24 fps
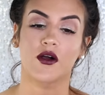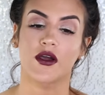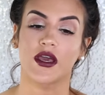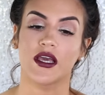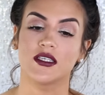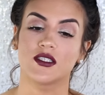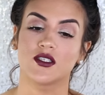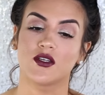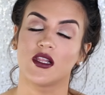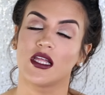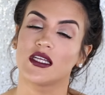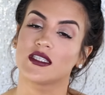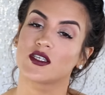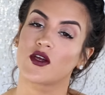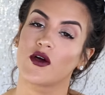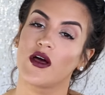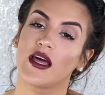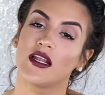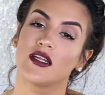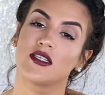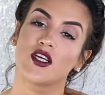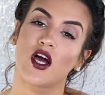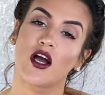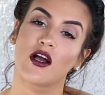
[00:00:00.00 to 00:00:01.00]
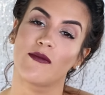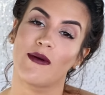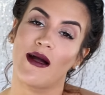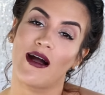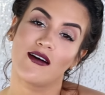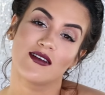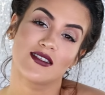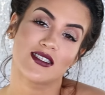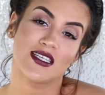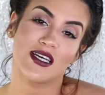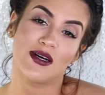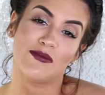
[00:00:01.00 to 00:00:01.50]
Okay, so let's go ahead and talk
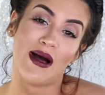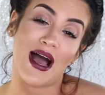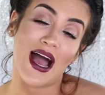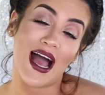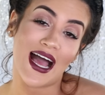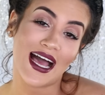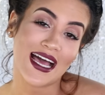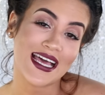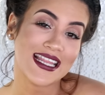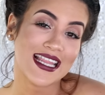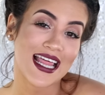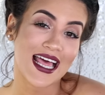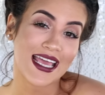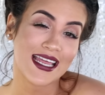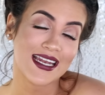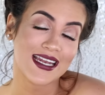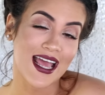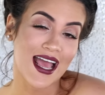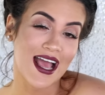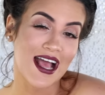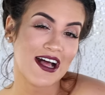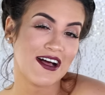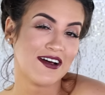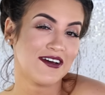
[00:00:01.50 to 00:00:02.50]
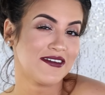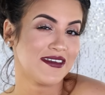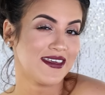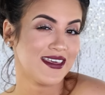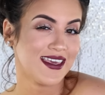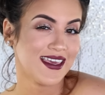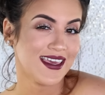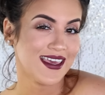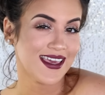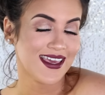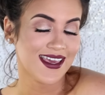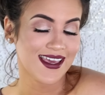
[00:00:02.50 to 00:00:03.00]
about some highlight now.
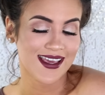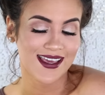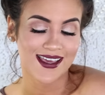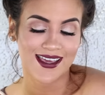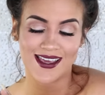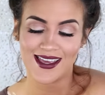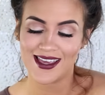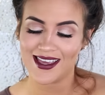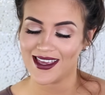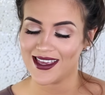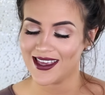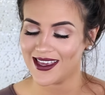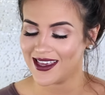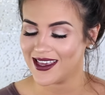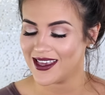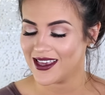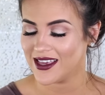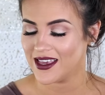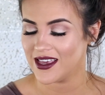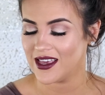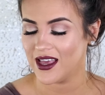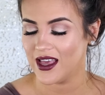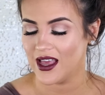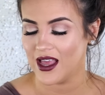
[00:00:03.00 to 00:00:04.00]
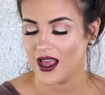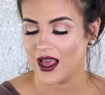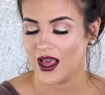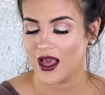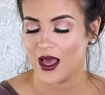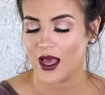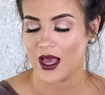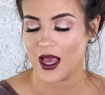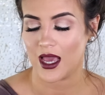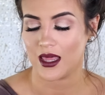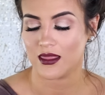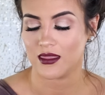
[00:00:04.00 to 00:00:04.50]
Yee!
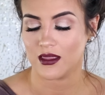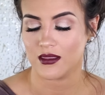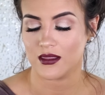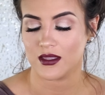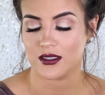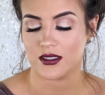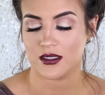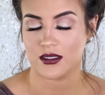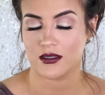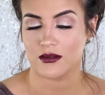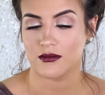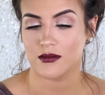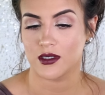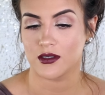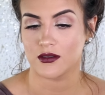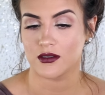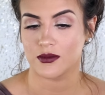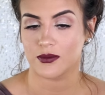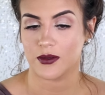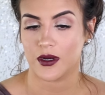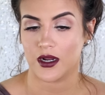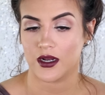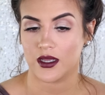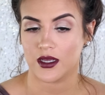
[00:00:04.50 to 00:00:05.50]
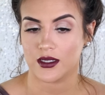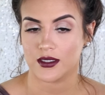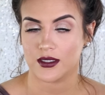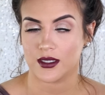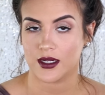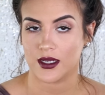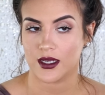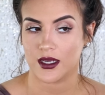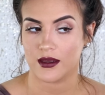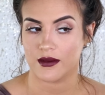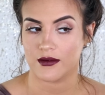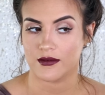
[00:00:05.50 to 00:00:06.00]
I think this is the most products
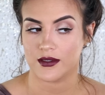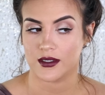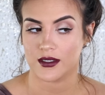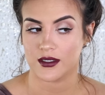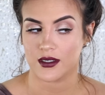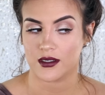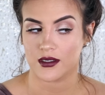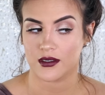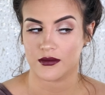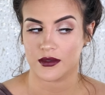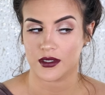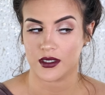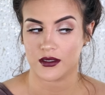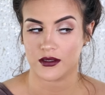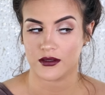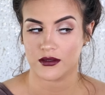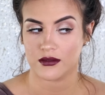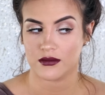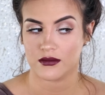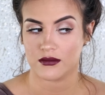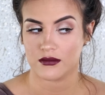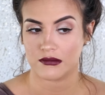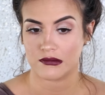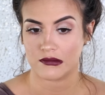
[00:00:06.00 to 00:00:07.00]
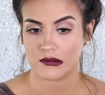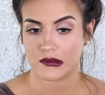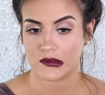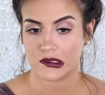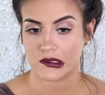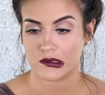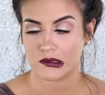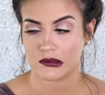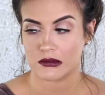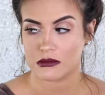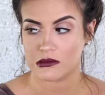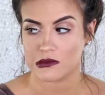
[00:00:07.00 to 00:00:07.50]
that I have to talk about.
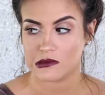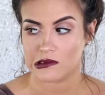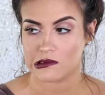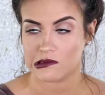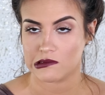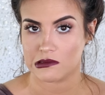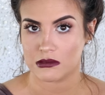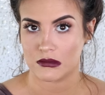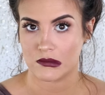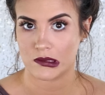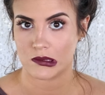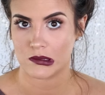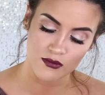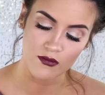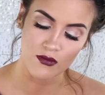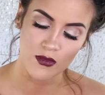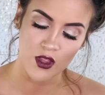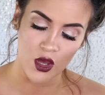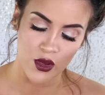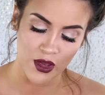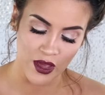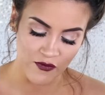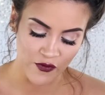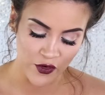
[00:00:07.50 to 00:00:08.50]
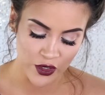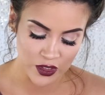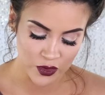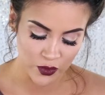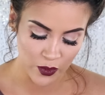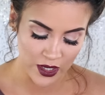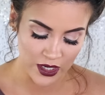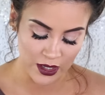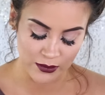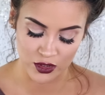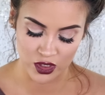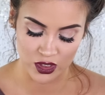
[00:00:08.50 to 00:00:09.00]
Okay, first
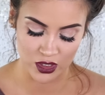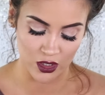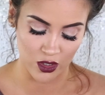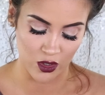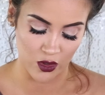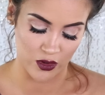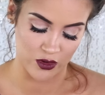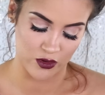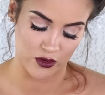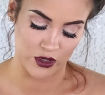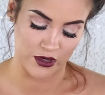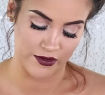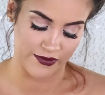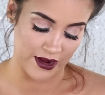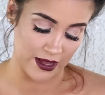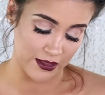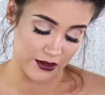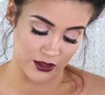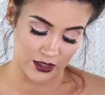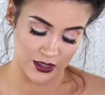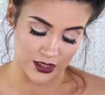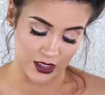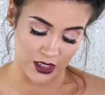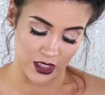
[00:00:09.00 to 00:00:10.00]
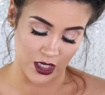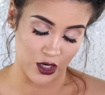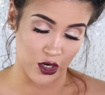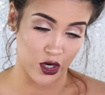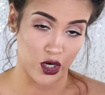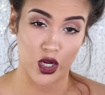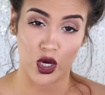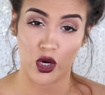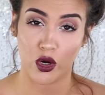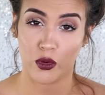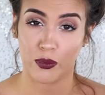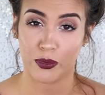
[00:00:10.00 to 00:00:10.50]
one, I'm just gonna go in order of how they're sitting here.
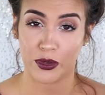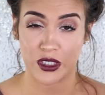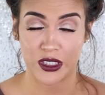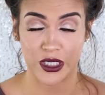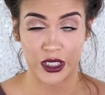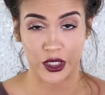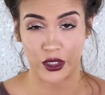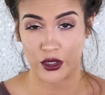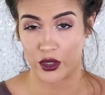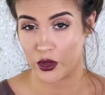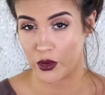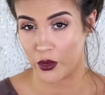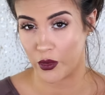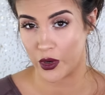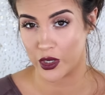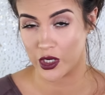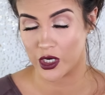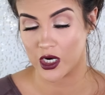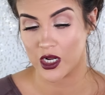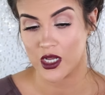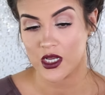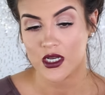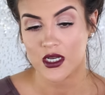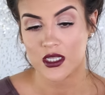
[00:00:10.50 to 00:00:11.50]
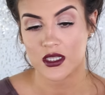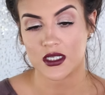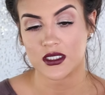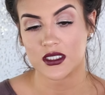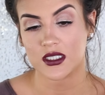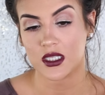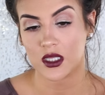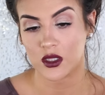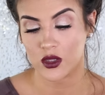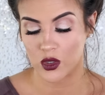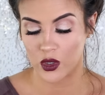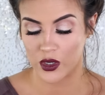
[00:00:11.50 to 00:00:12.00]
No particular order. This
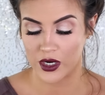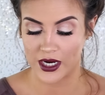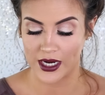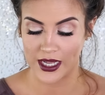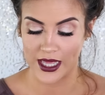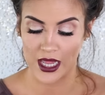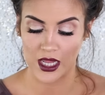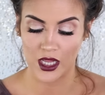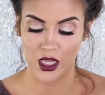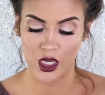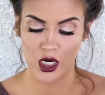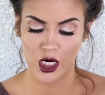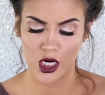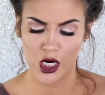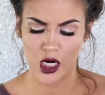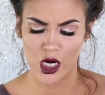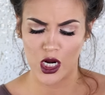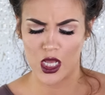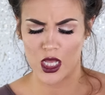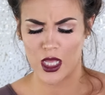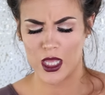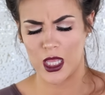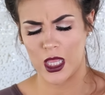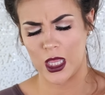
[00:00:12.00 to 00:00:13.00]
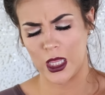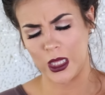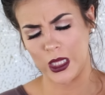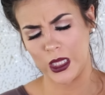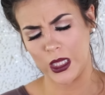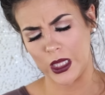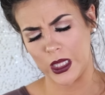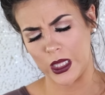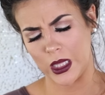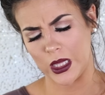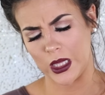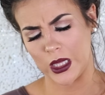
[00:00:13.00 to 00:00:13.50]
is the Laura Geller
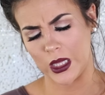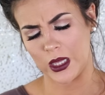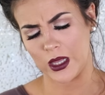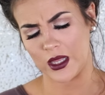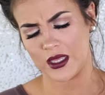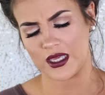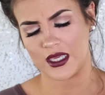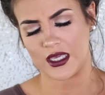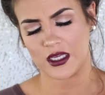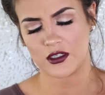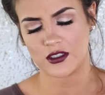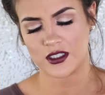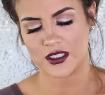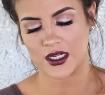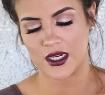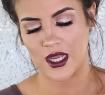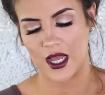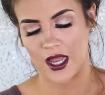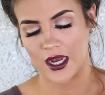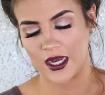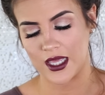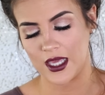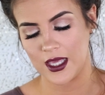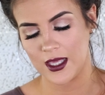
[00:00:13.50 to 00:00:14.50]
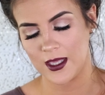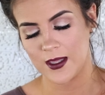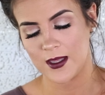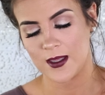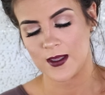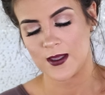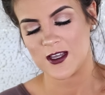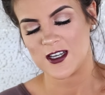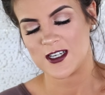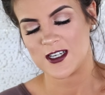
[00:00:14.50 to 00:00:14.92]
ugh, Gilded Honey.